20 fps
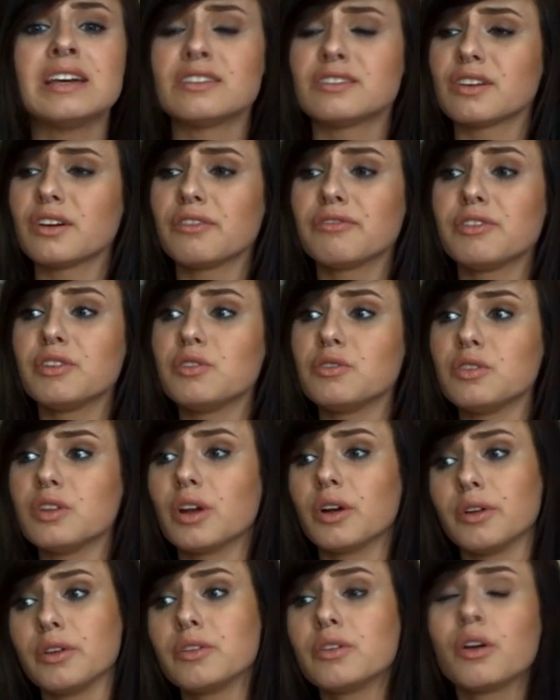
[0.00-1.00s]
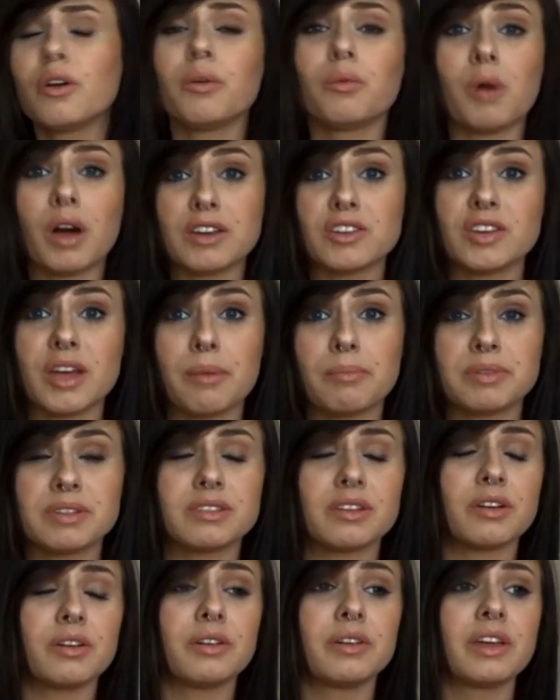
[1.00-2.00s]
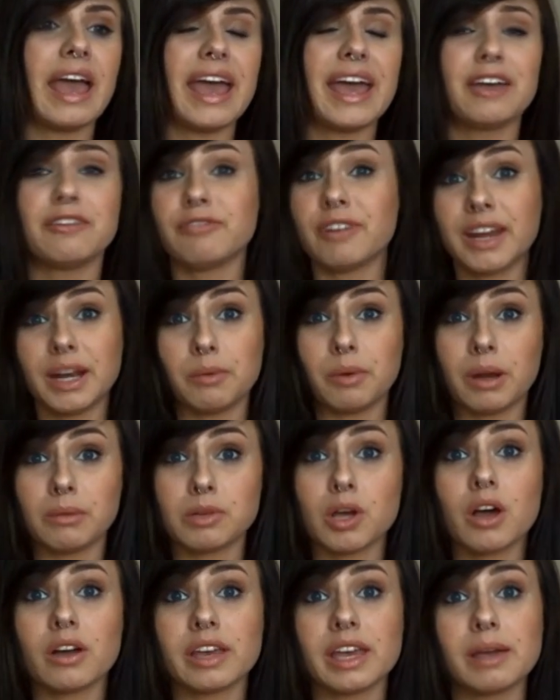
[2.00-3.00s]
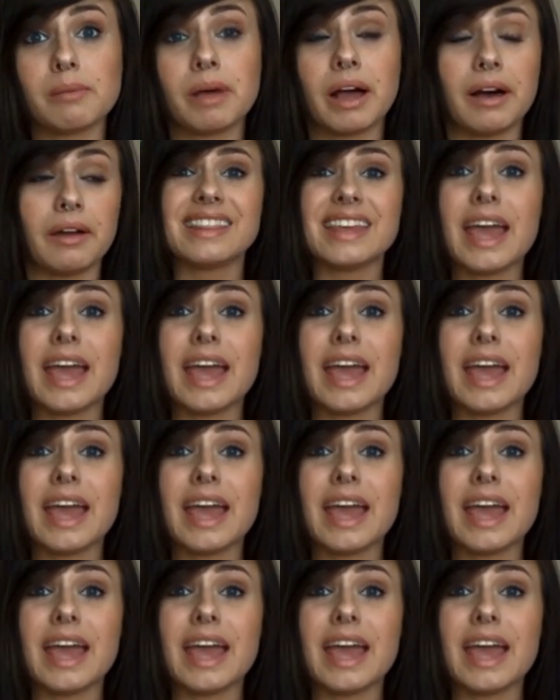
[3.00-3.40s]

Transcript: So if you, you know, you can go and watch the episode and find out what I'm talking about.